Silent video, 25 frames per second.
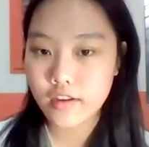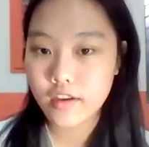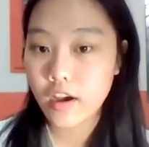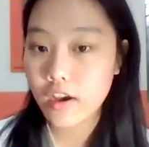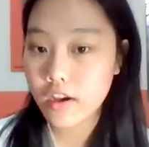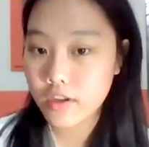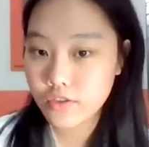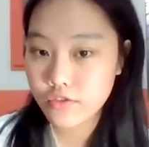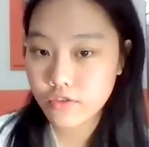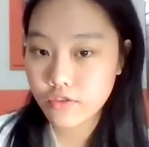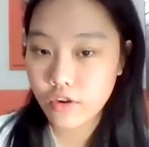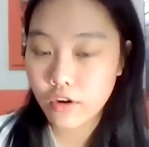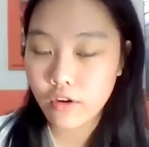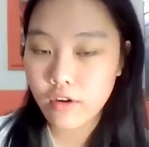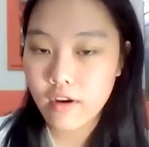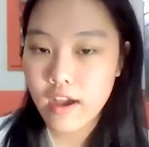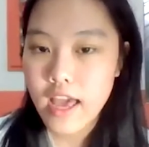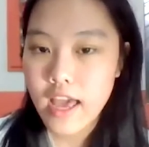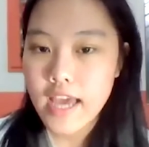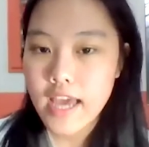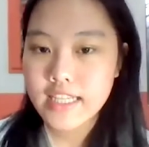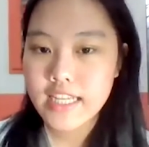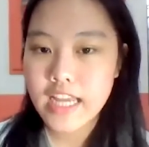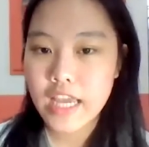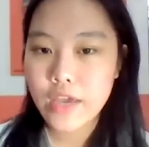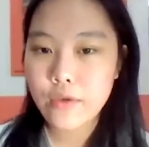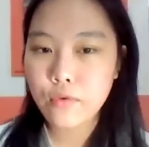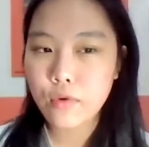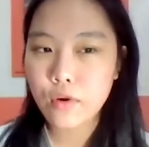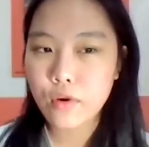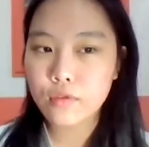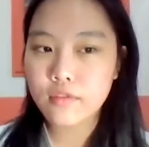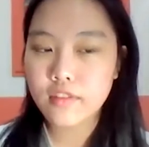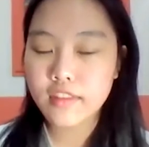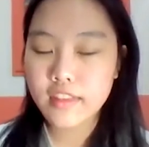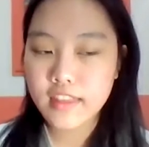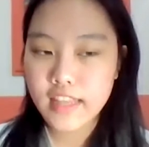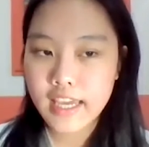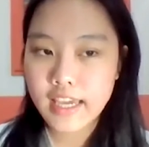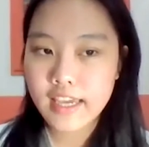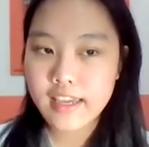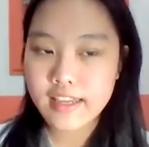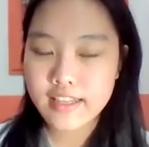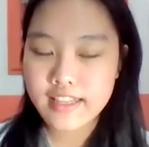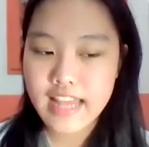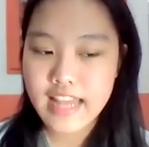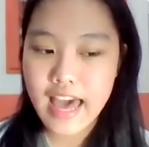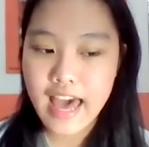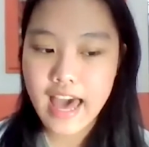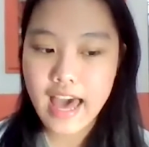culture, they will
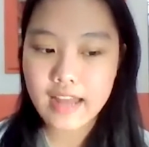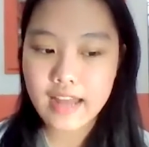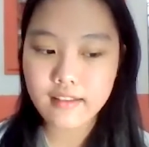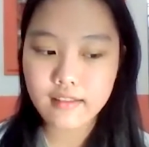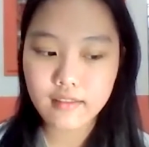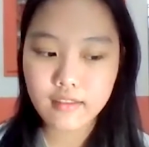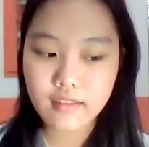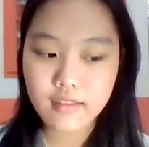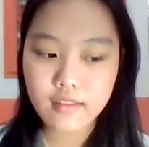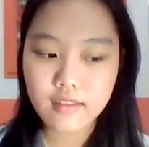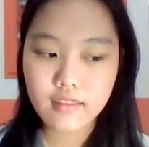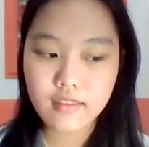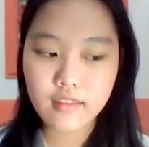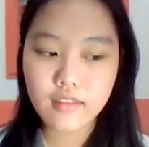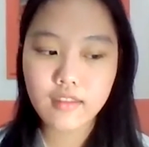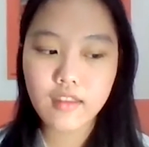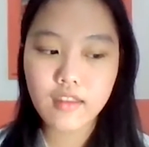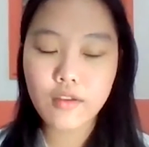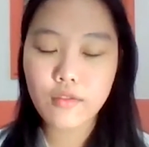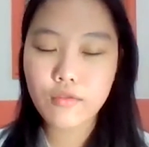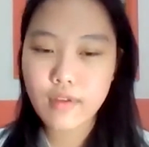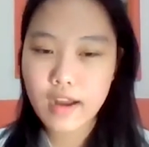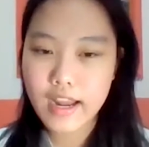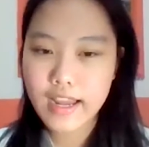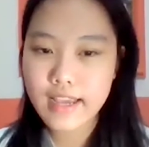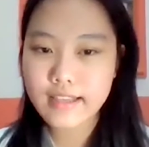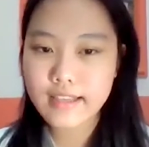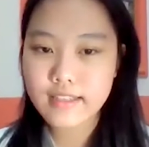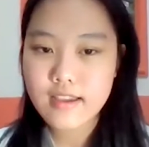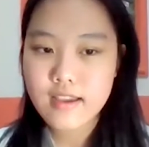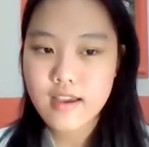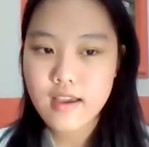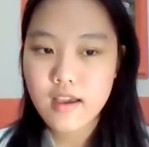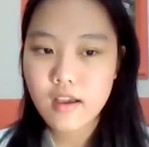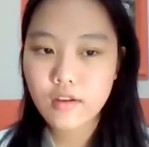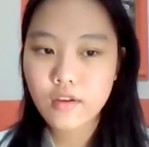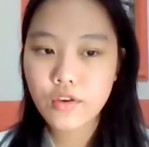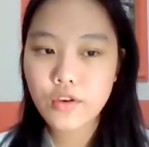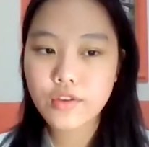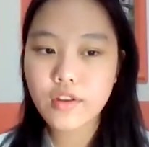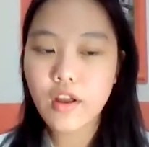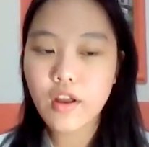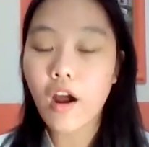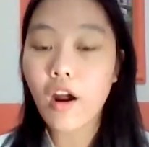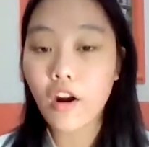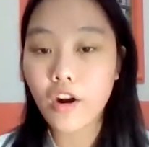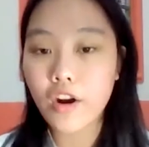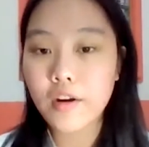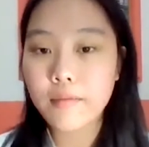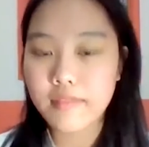think that the race could
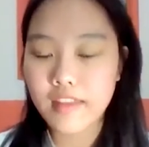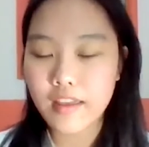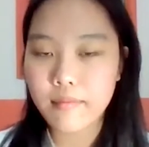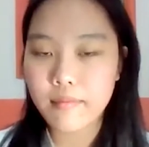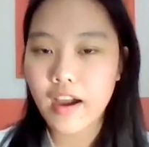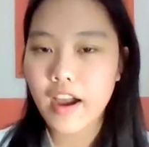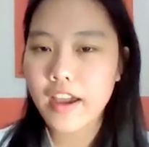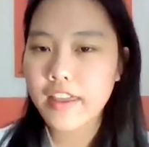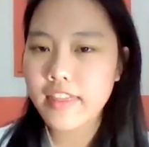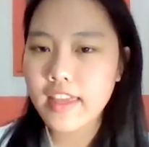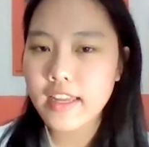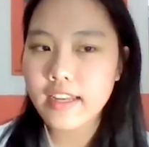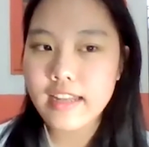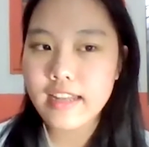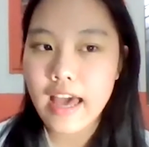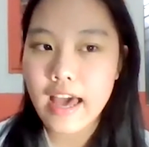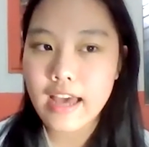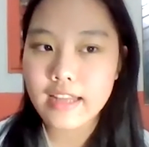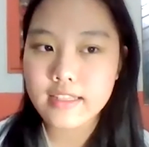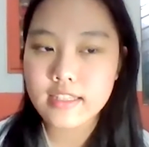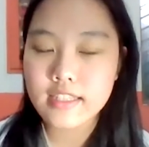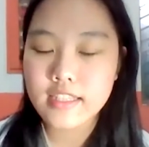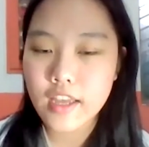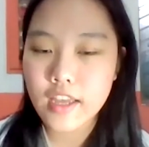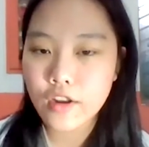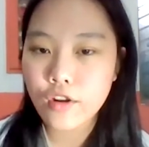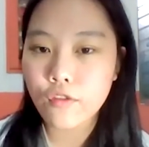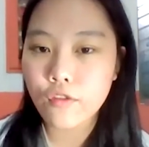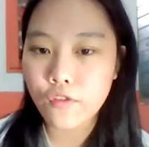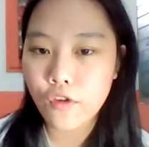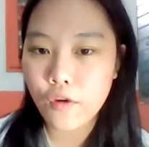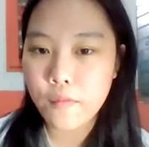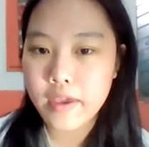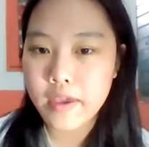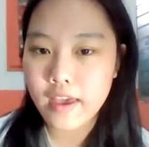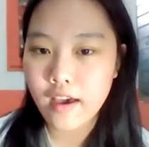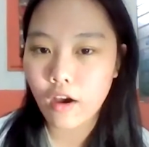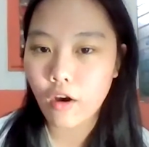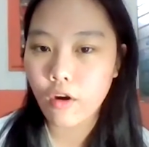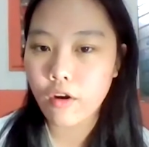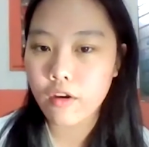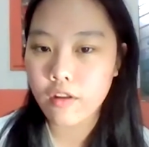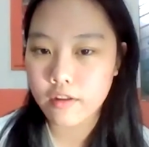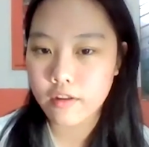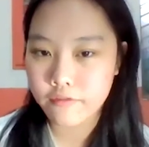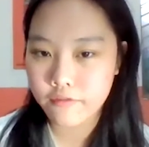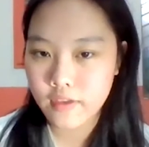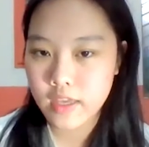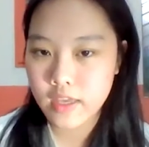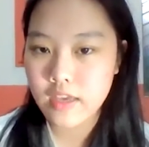harm them. I think that xenophobia or
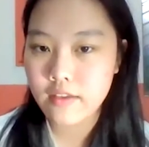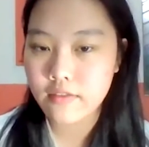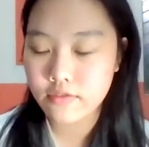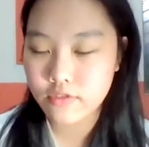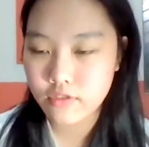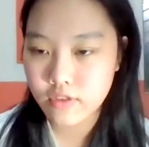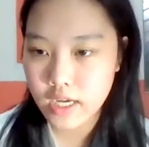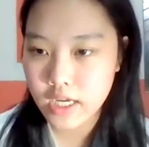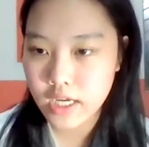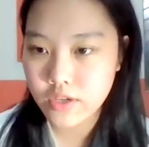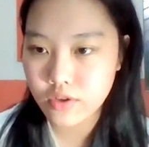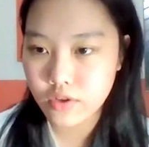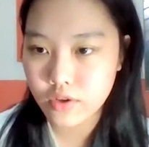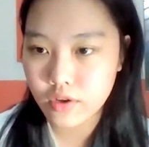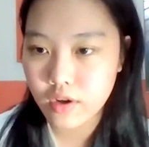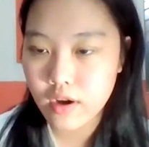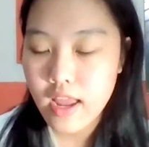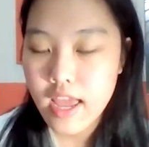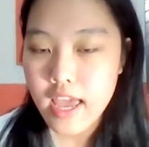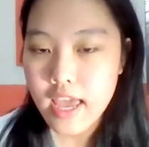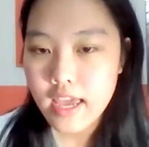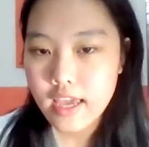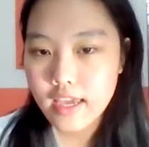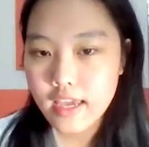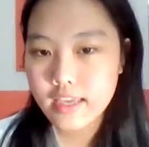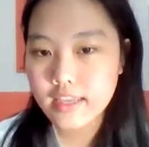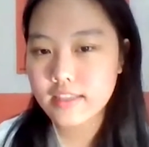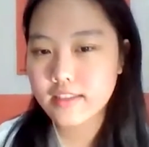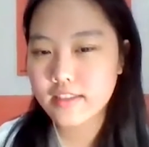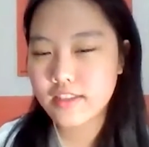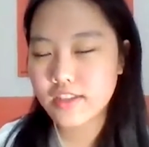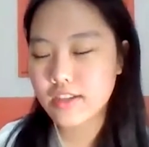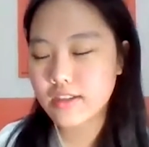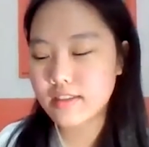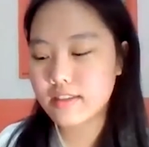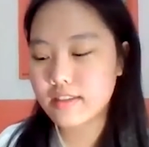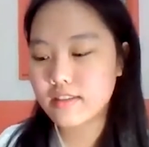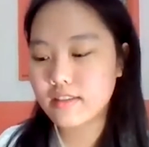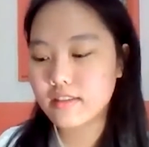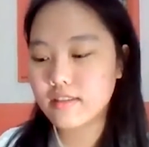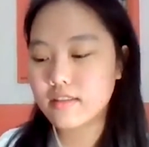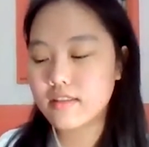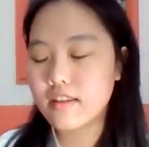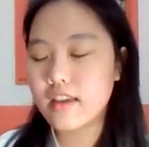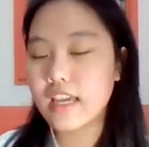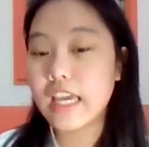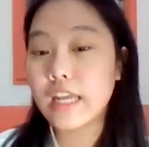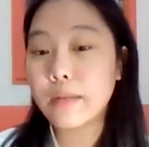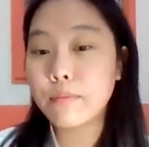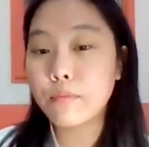the fear of stranger is just
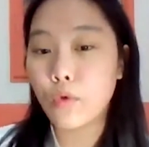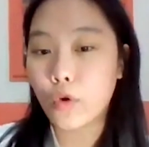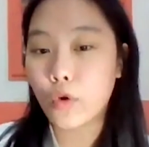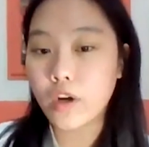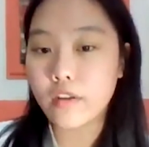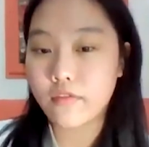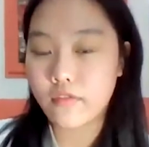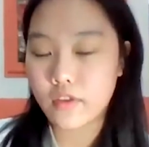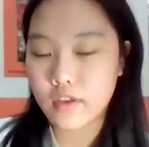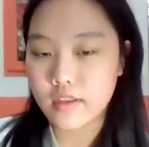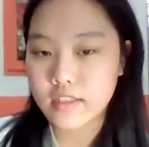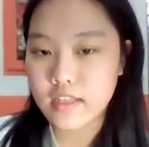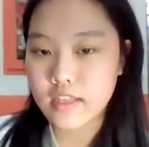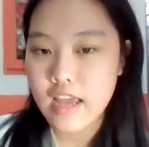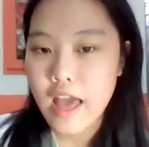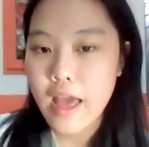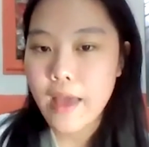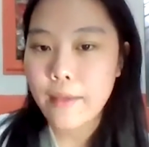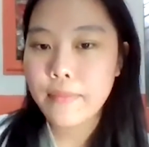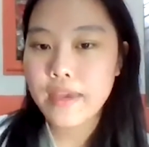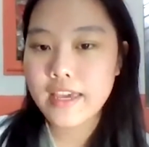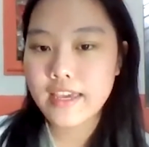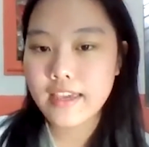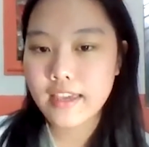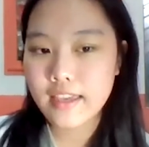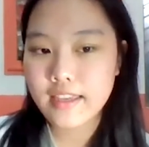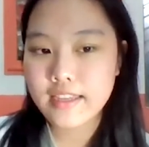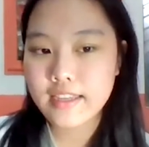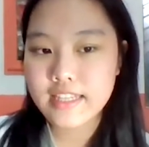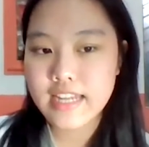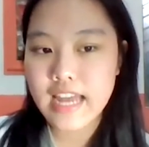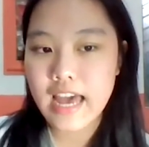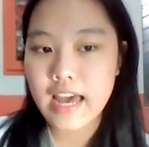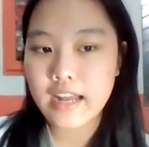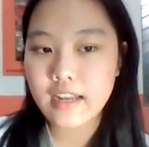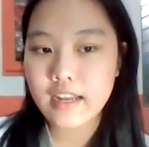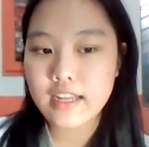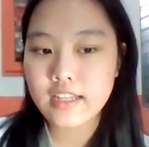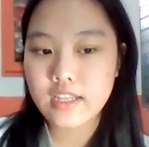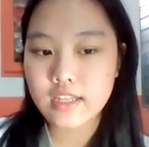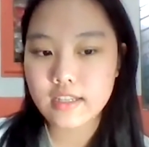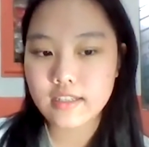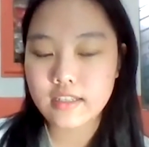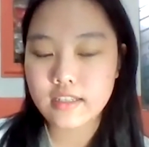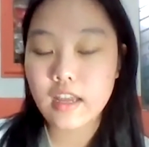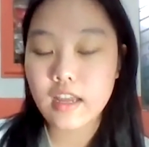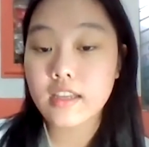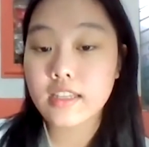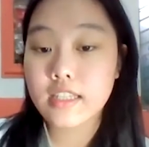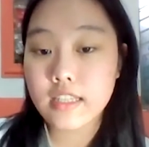the inborn of us because that it's
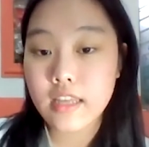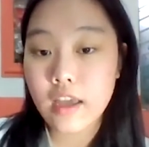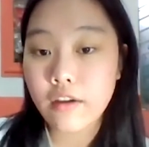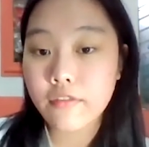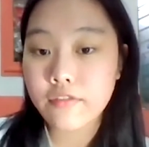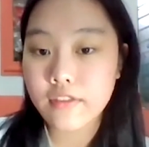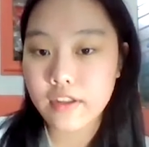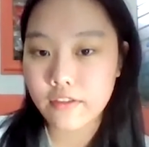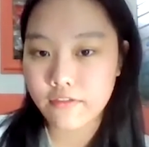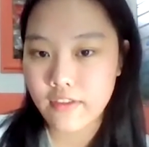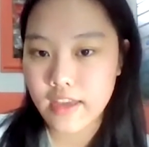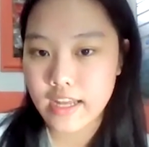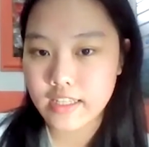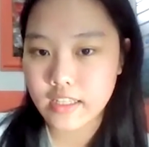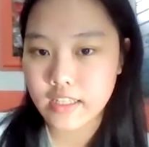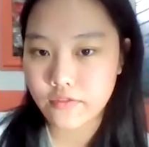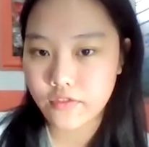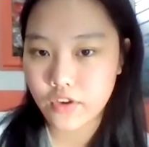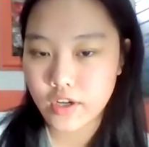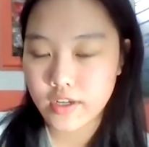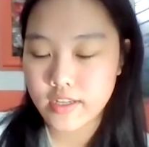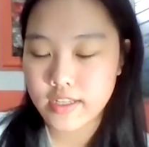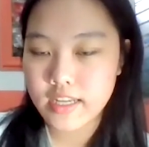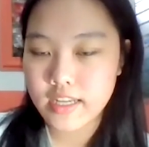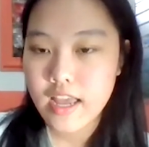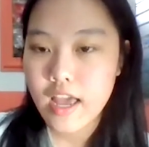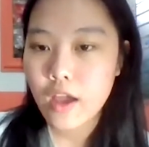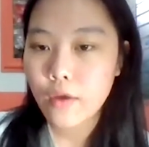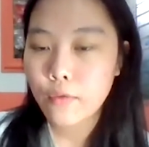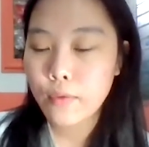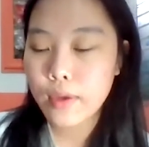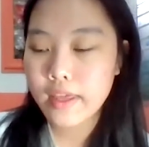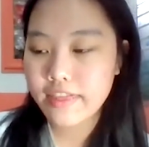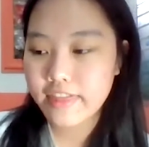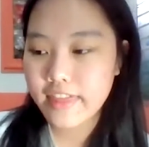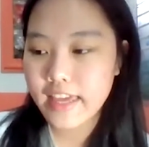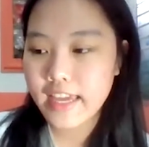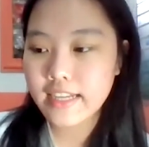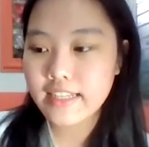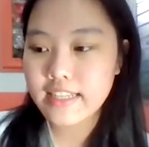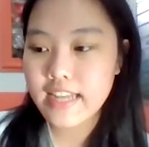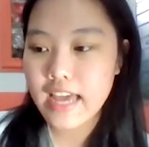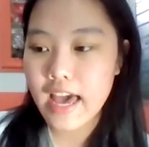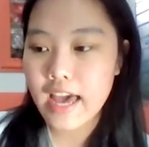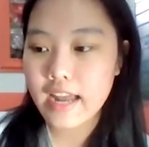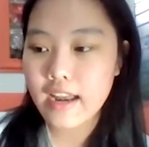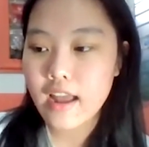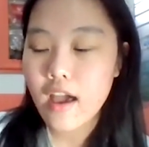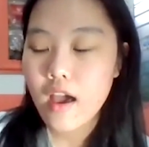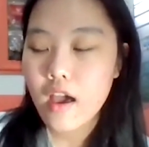just a self-defense of us. We think
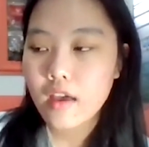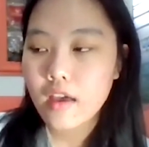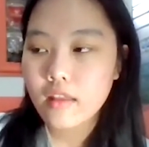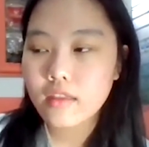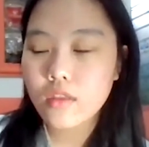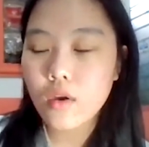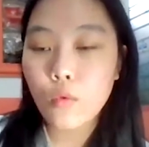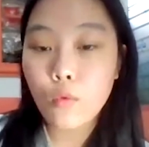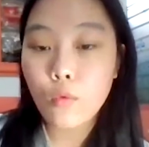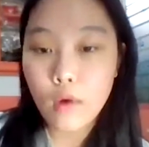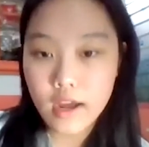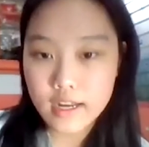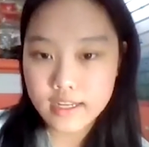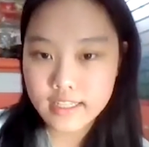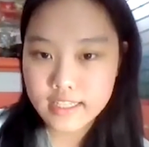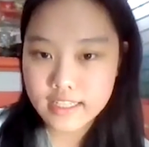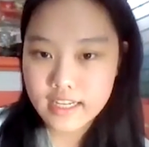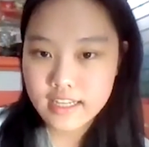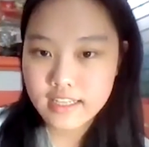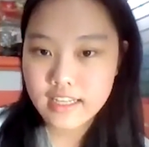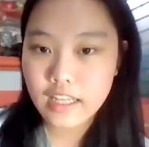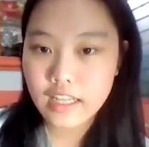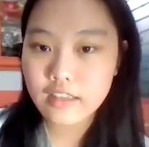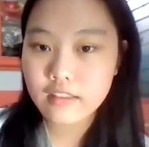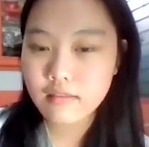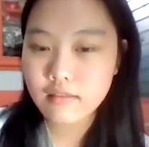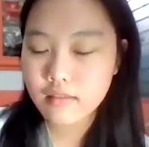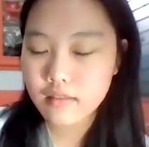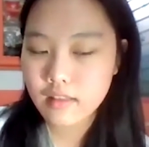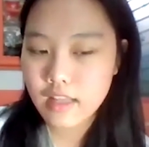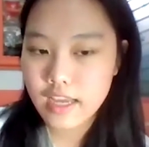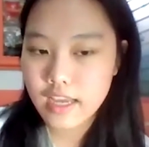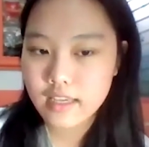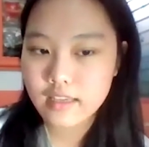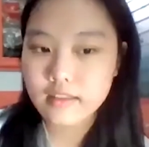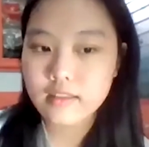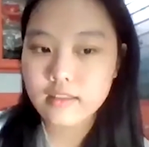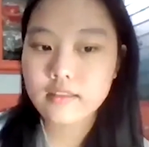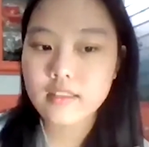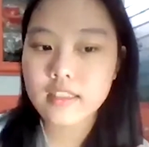that the ones that like